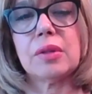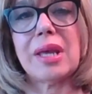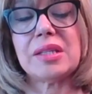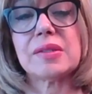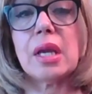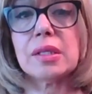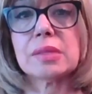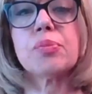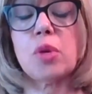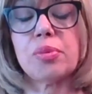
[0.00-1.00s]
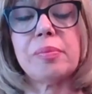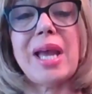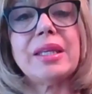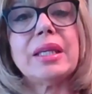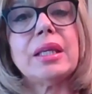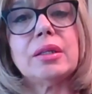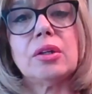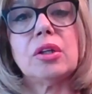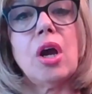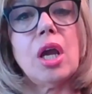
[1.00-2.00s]
that is problematic in
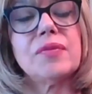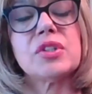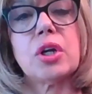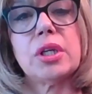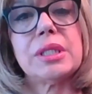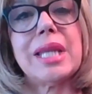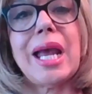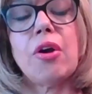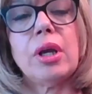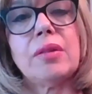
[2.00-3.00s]
their lives right now.